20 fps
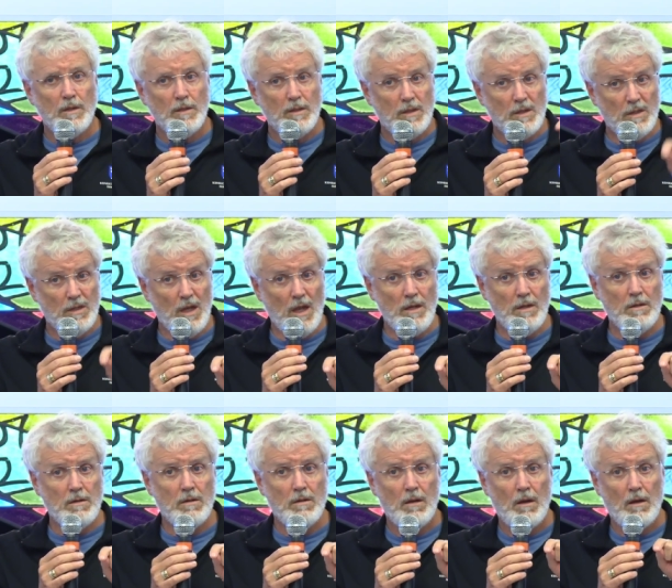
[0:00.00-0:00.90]

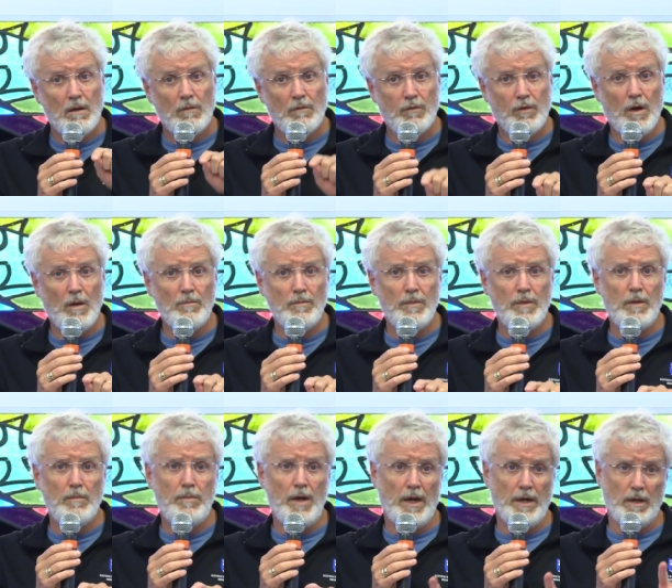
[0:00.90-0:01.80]
Sent from
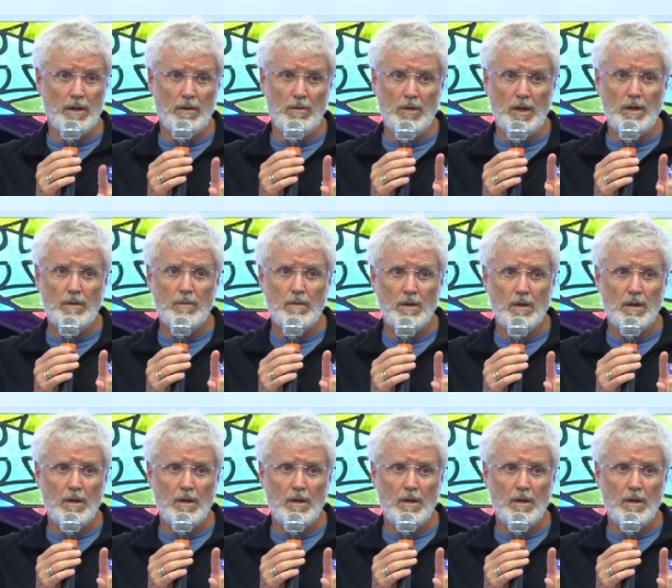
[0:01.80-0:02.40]
the banquet